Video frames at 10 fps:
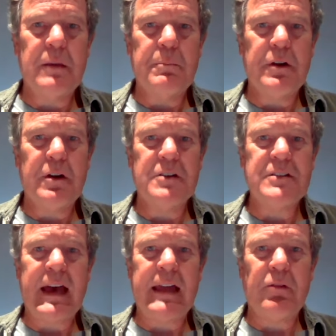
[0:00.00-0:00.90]
because
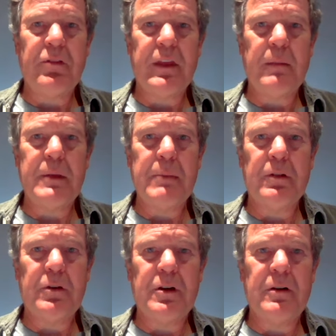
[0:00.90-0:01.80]
I don't think
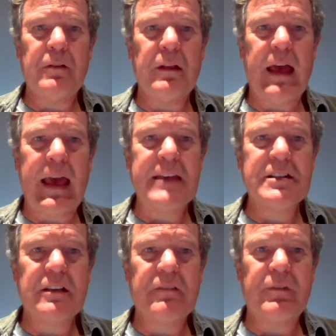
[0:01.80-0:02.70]
people are
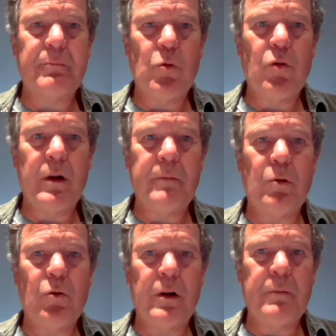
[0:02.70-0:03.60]
asking for more and
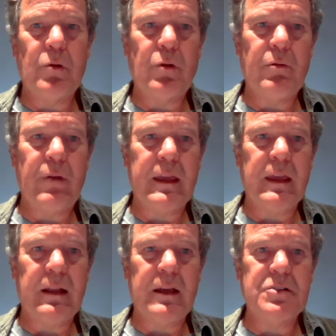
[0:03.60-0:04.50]
more and more
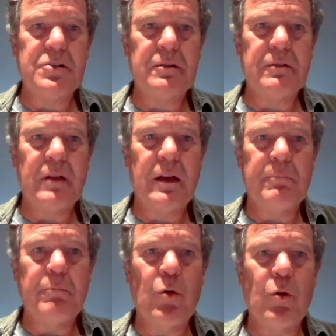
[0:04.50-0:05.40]
regulation
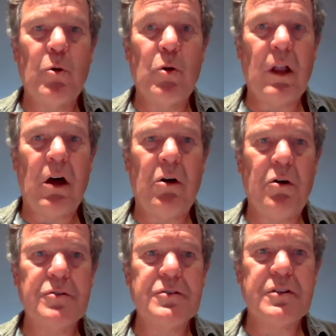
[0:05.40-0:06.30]
more and more
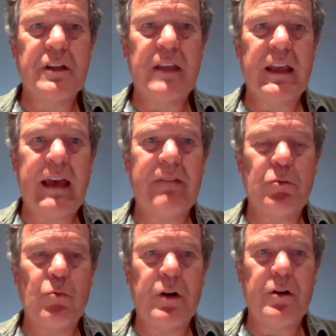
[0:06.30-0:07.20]
laws that they have to
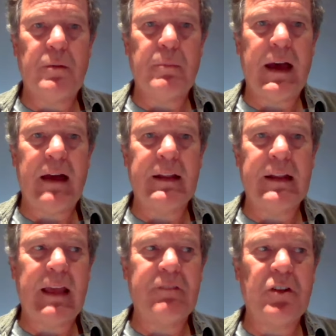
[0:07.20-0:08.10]
wonder about and
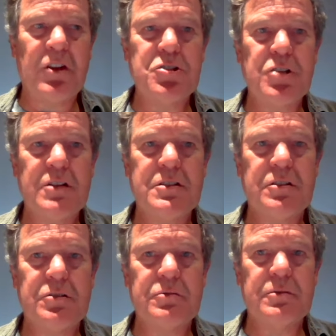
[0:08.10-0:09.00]
have to adjust
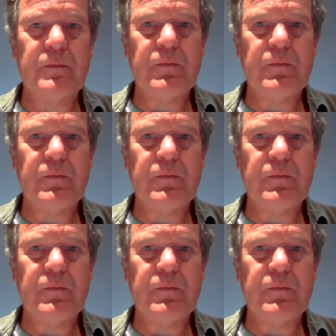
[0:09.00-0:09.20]
to.